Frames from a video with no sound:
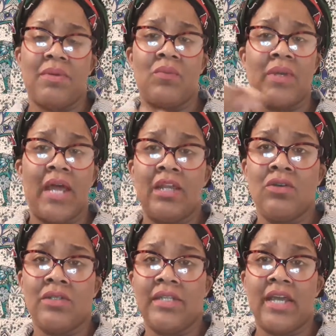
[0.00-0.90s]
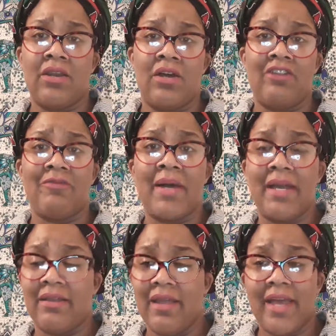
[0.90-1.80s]
But when I looked at all of
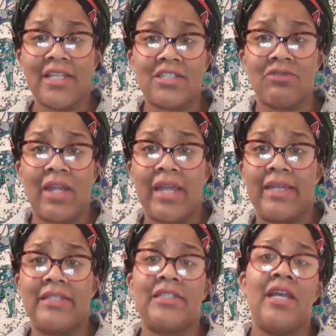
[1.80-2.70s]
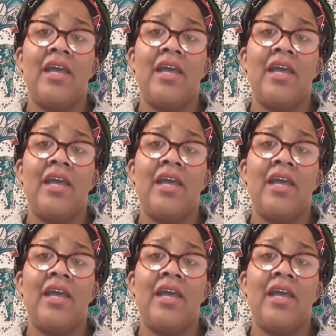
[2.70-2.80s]
my x-rays